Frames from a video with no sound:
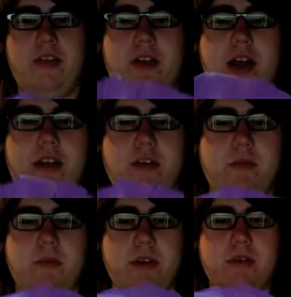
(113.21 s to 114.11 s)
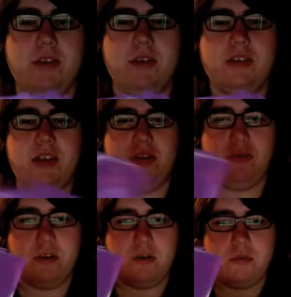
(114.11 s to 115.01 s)
Either one of two things. They
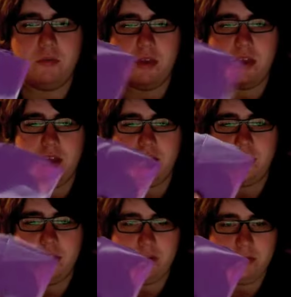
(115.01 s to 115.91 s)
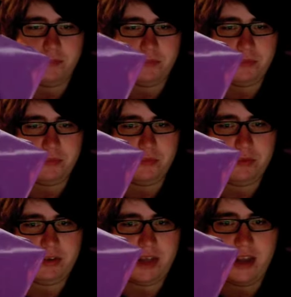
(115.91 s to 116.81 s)
don't know what the hell to do,
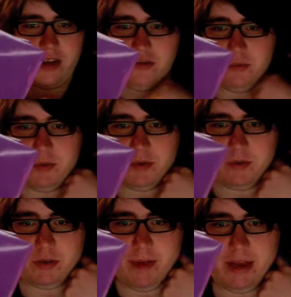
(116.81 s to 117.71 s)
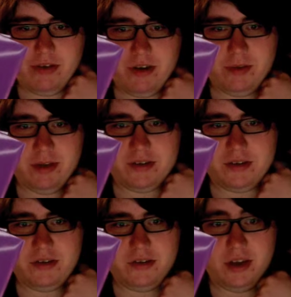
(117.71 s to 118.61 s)
which in that case you pretty much won the match anyways
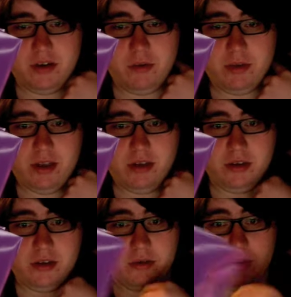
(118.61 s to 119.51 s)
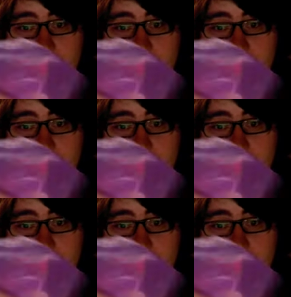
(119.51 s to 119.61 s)
because they don't know what the hell to do.